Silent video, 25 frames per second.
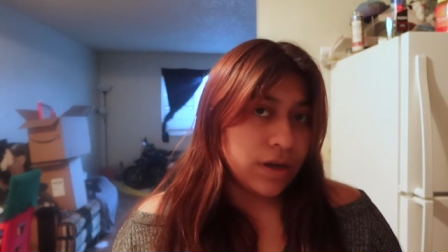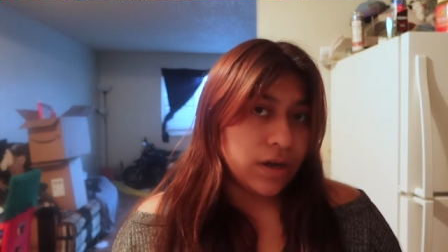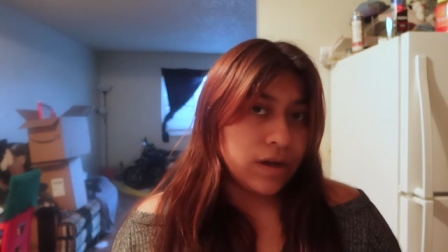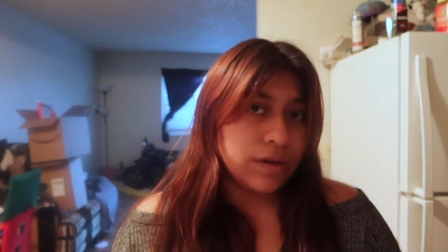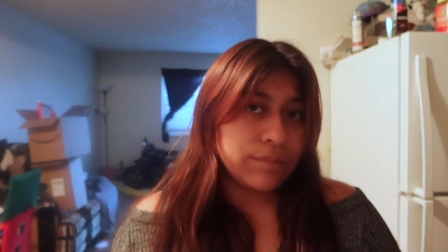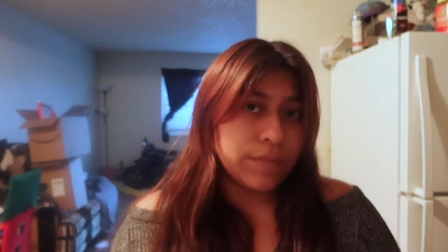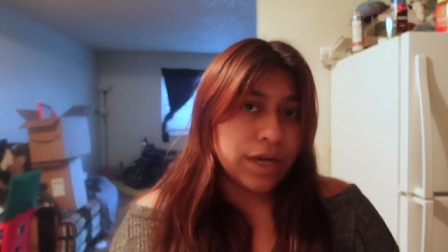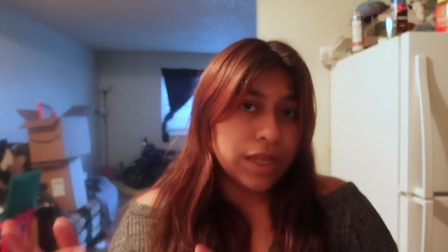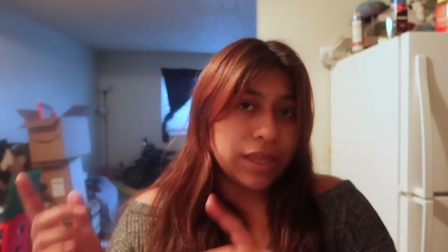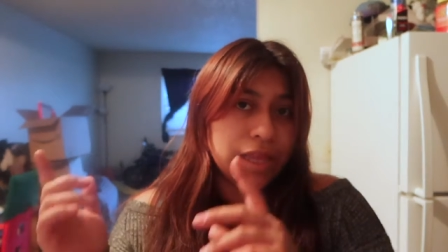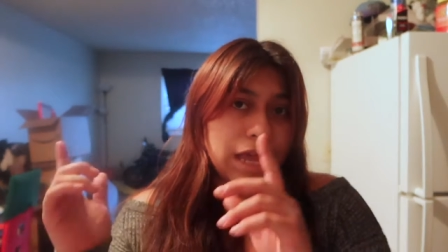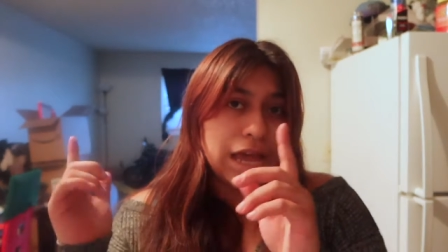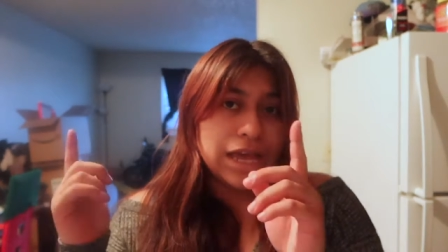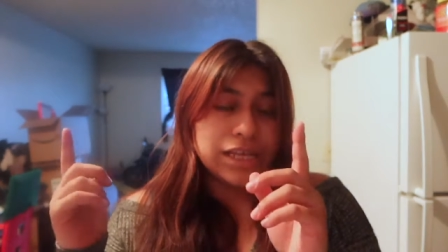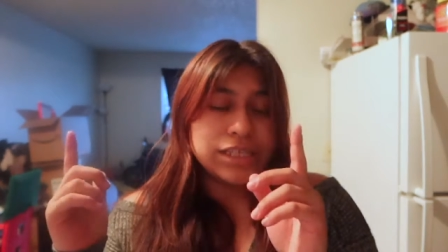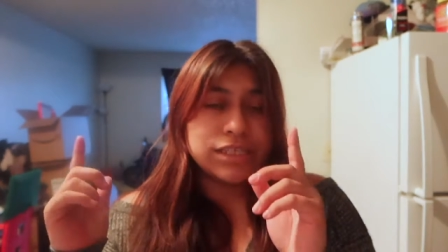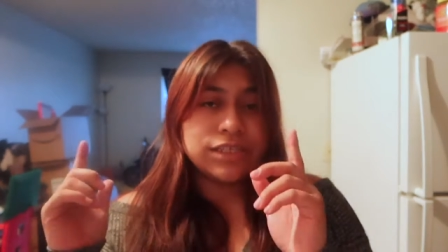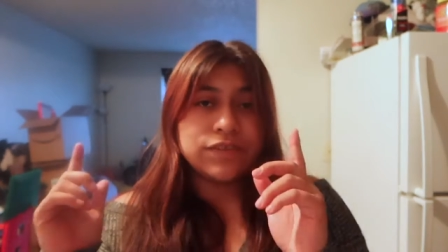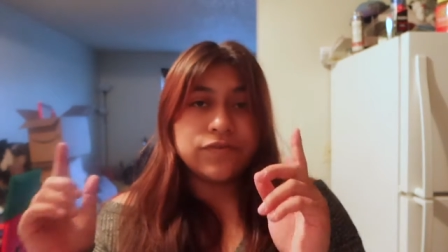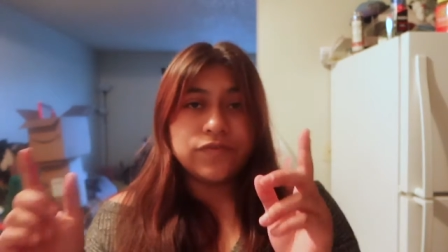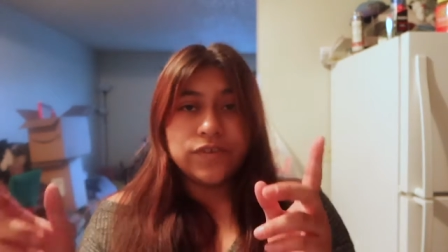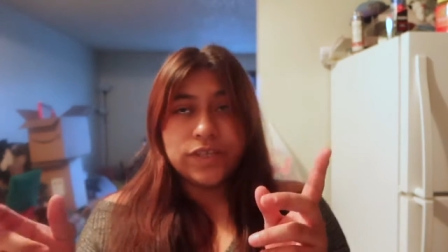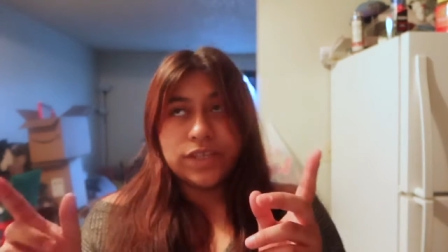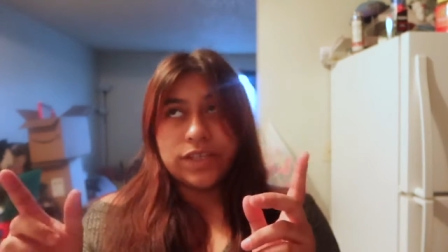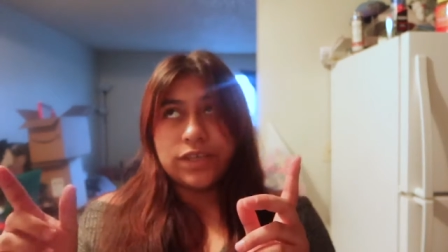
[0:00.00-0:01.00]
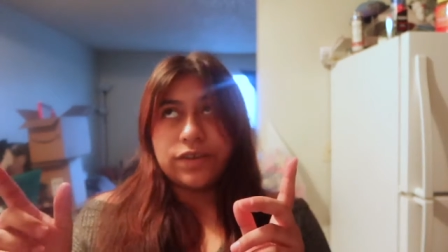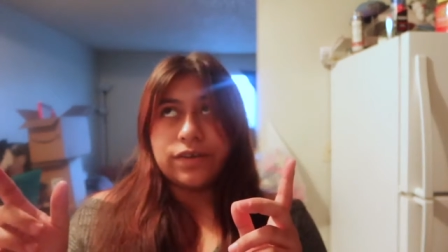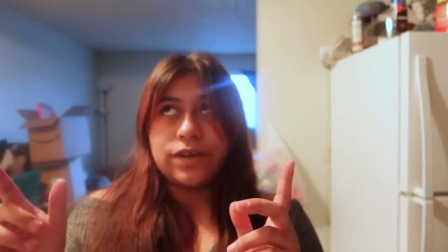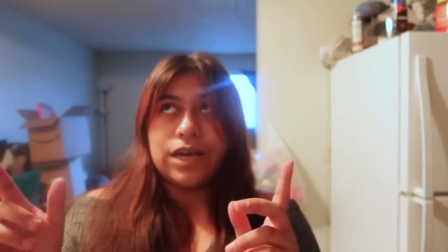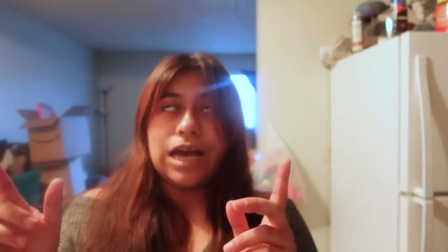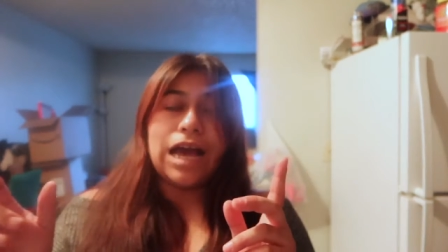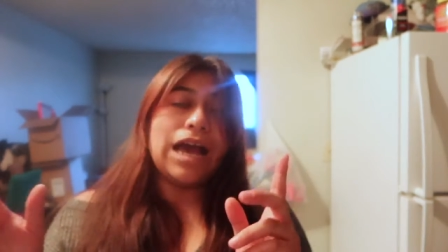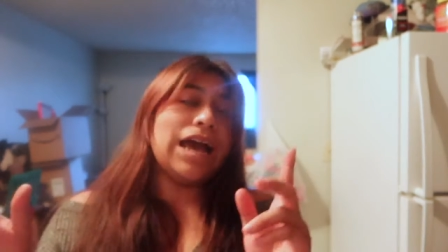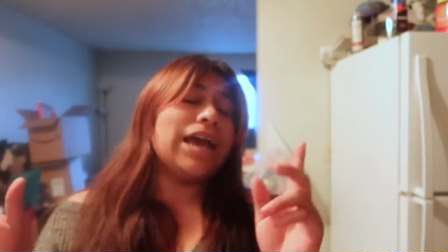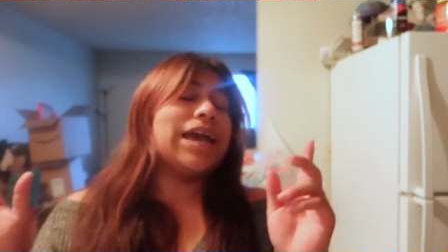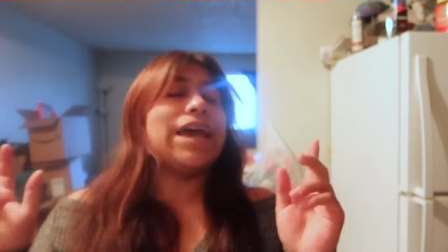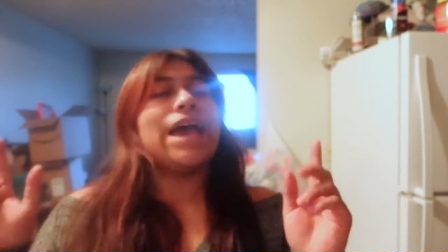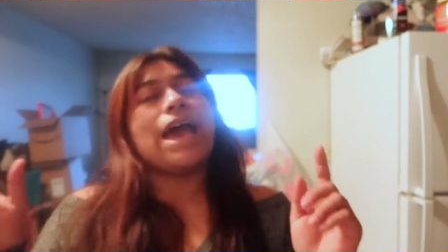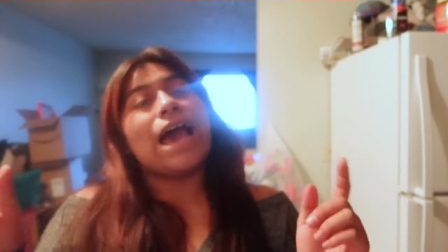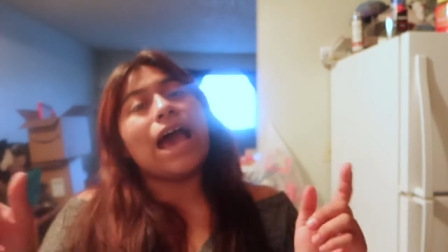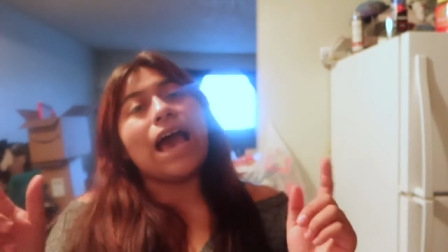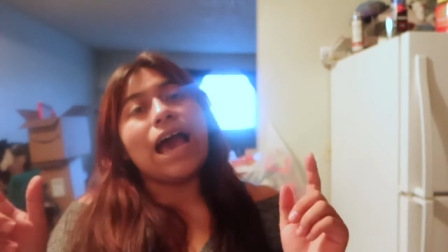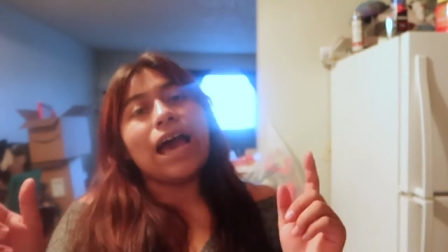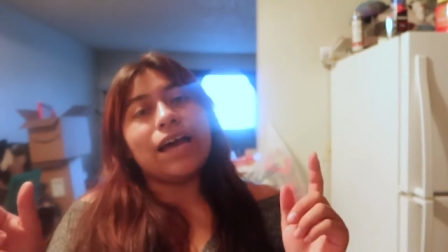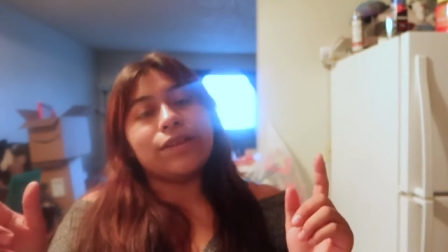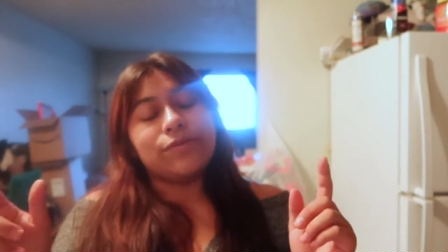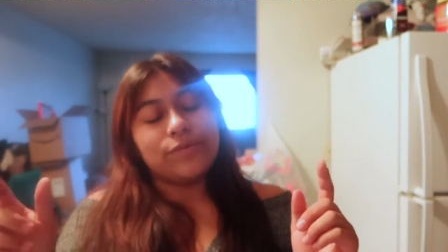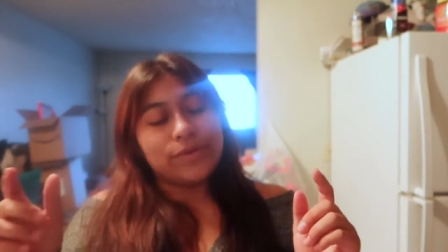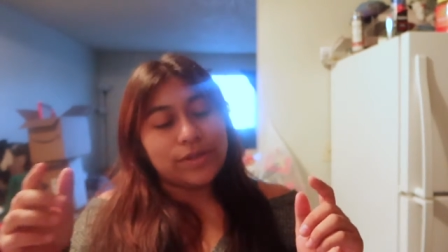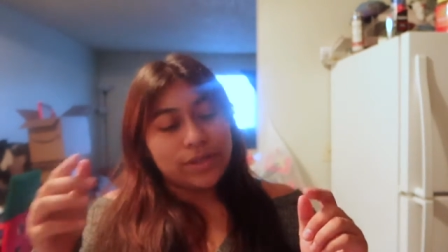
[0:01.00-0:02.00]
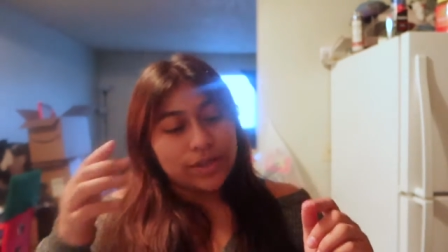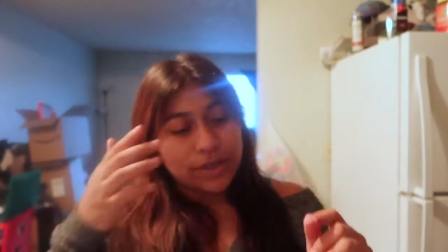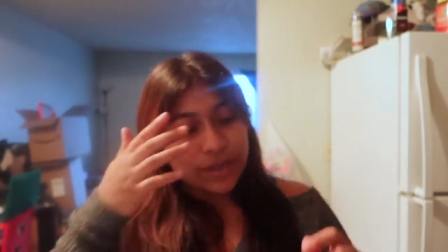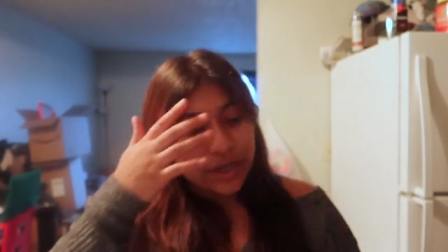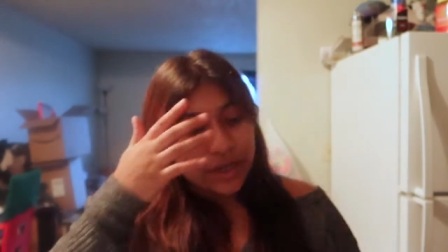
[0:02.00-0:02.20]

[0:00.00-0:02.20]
On my last video I had with you